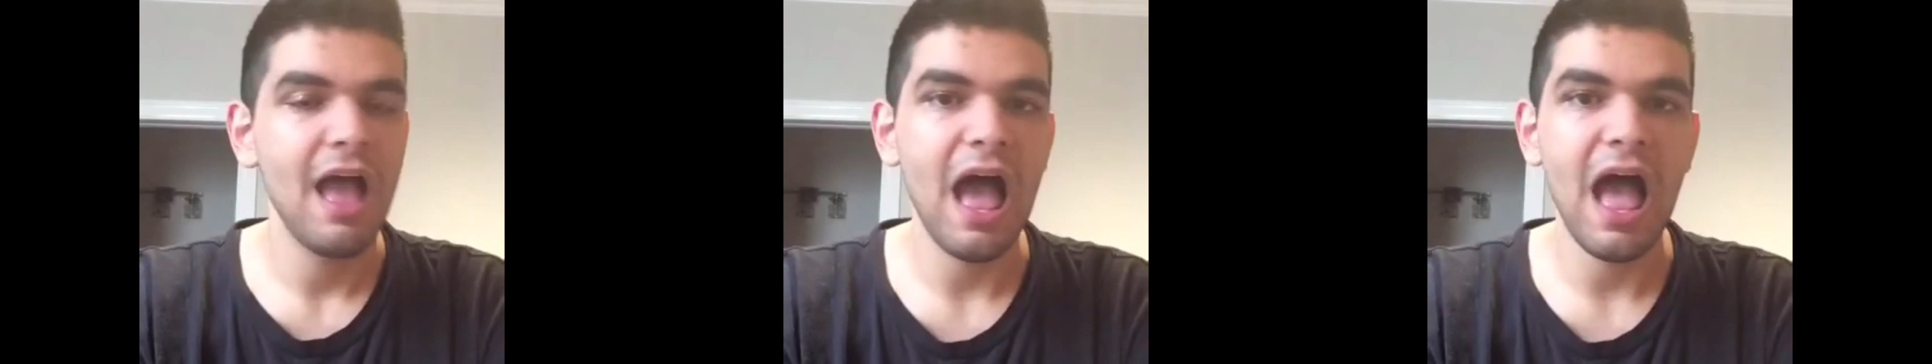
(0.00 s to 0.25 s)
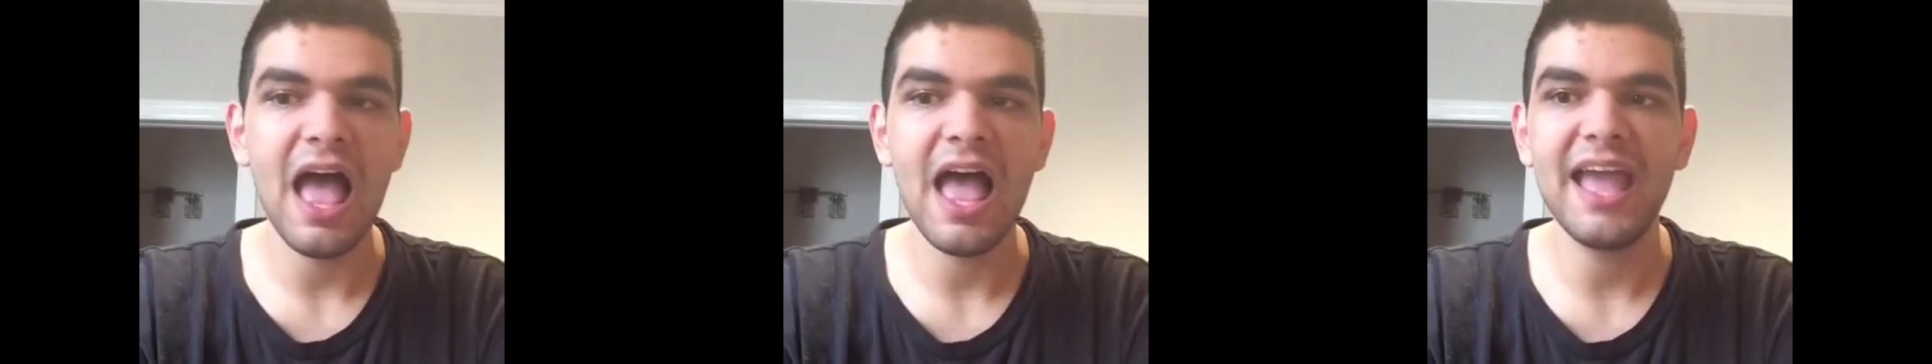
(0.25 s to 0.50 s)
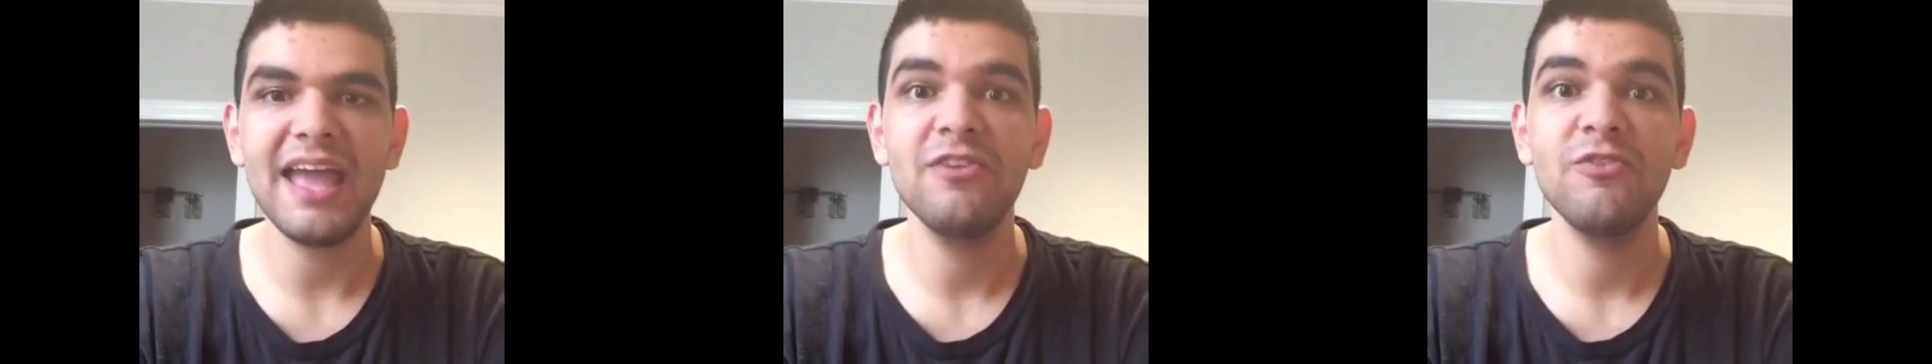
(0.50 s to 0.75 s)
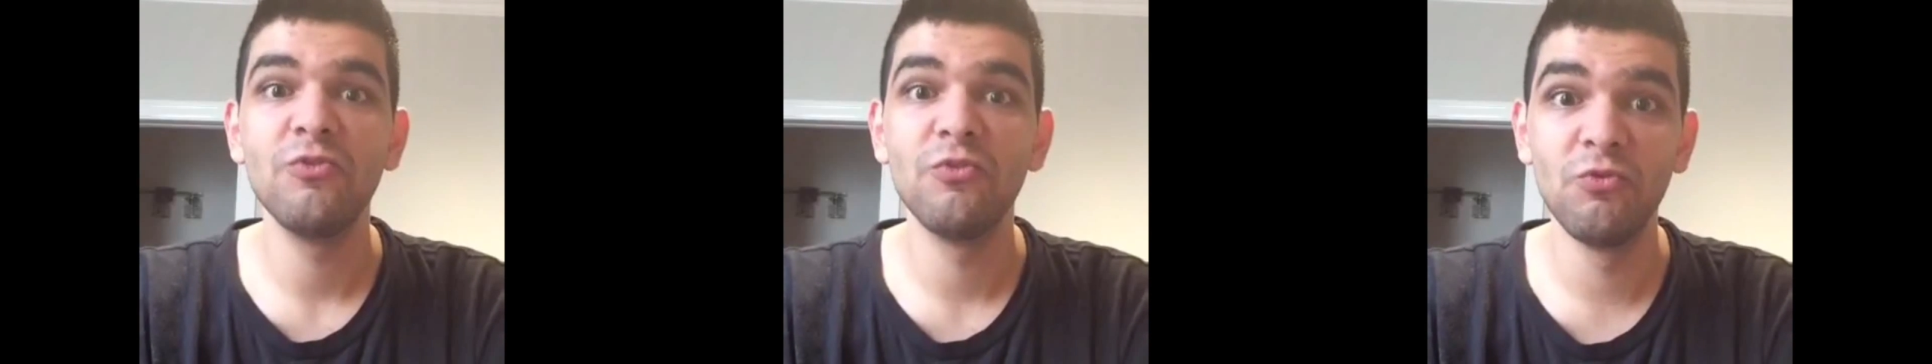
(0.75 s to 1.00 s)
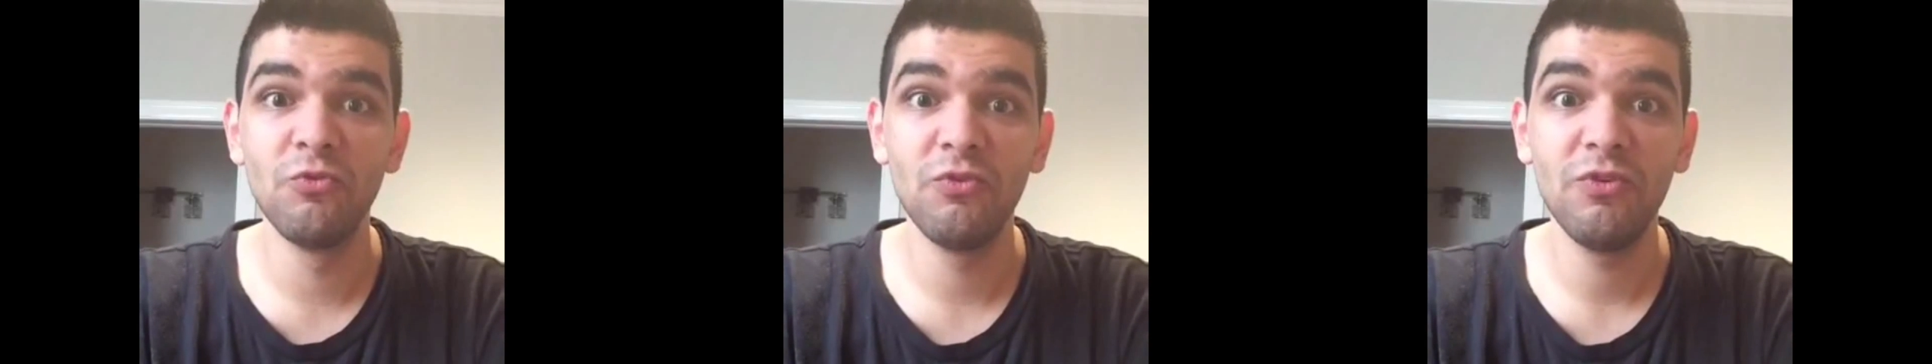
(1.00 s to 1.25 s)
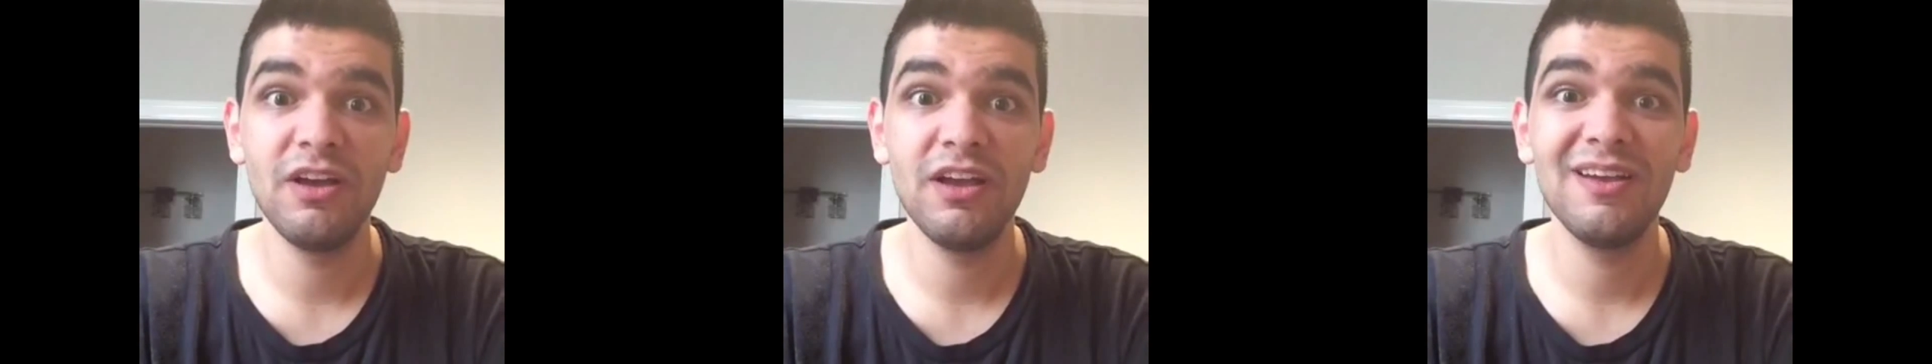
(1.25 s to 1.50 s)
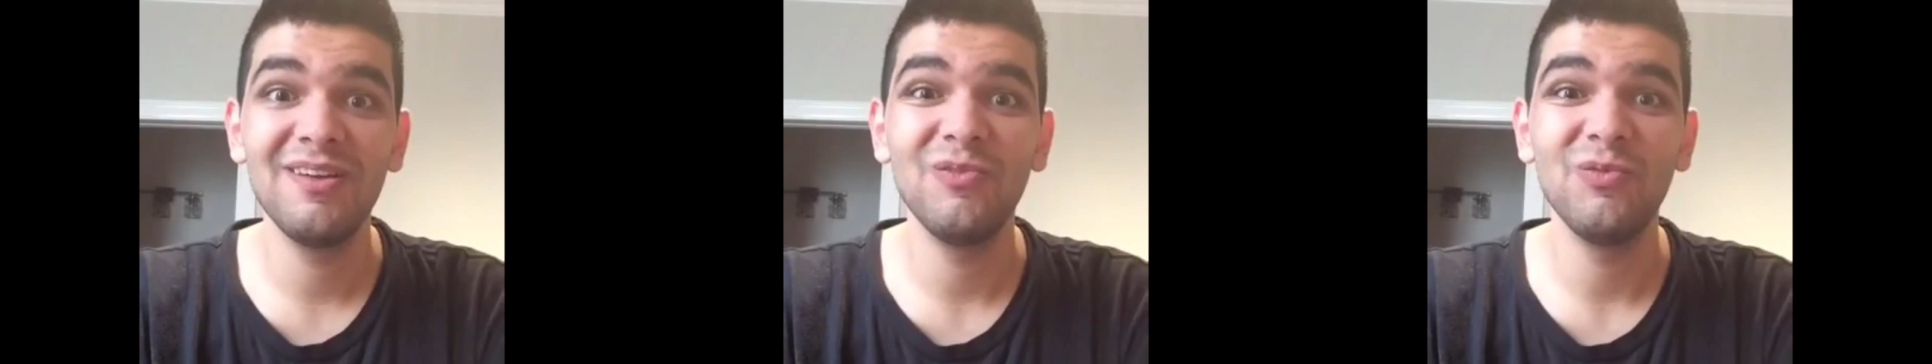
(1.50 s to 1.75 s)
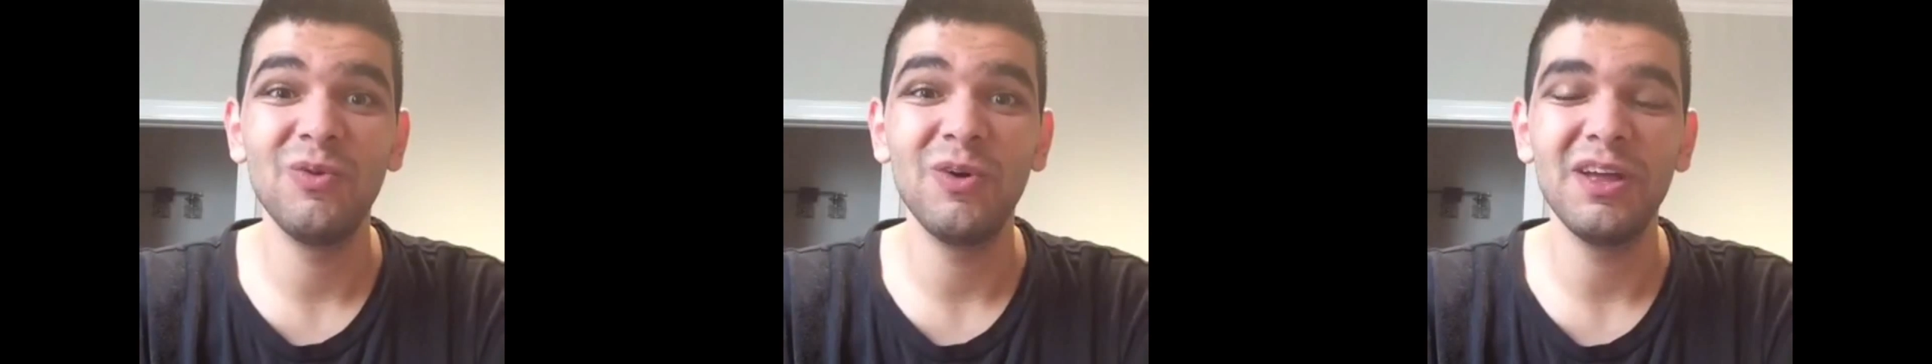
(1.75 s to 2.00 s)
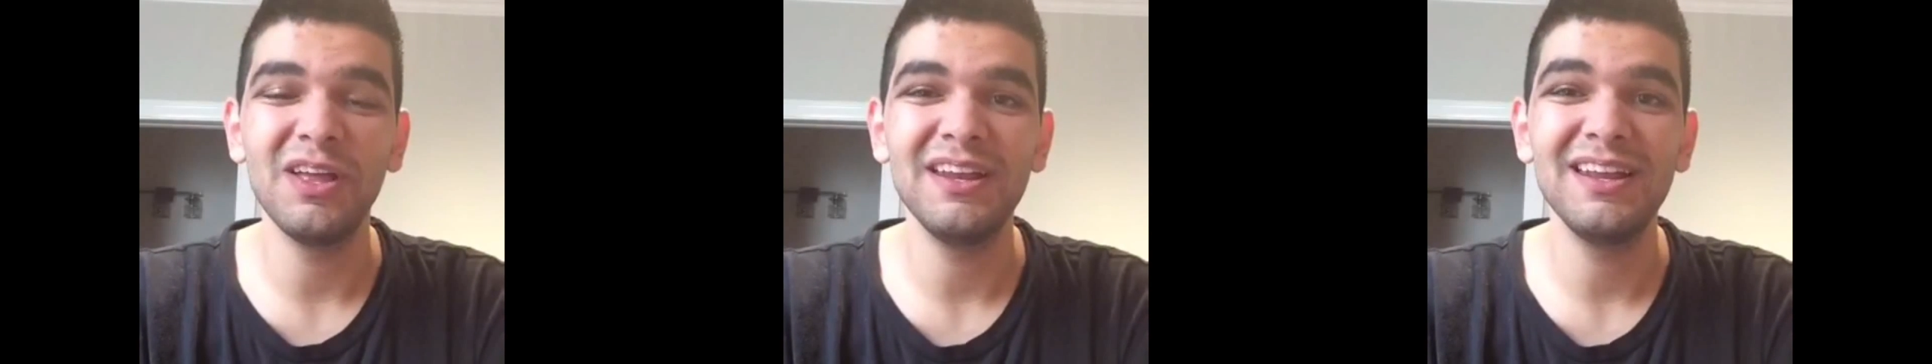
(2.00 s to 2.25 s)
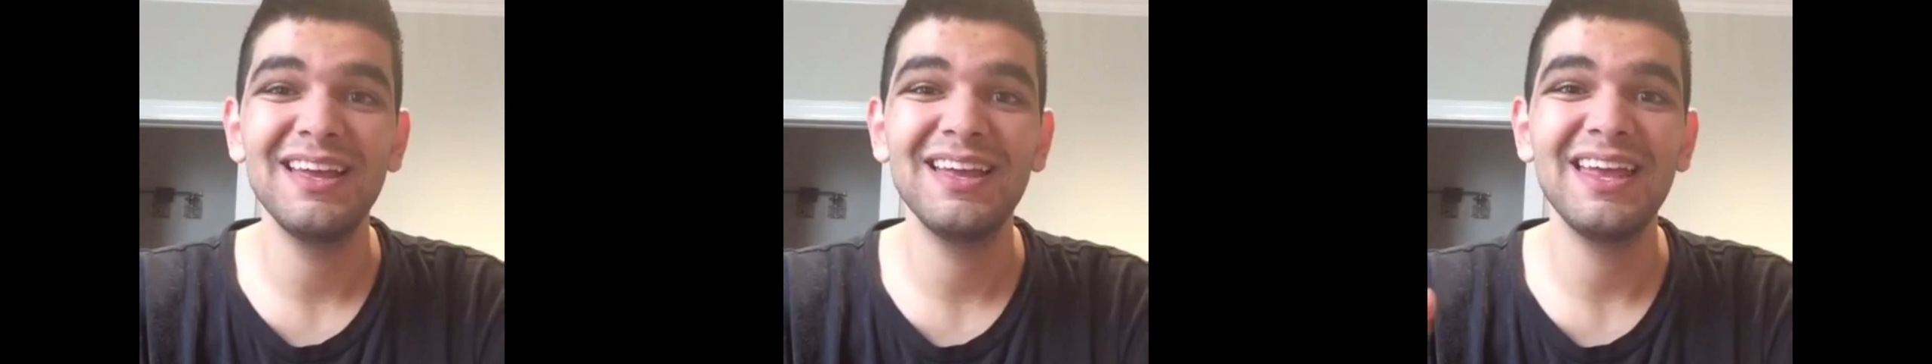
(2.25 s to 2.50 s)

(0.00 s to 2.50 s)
I would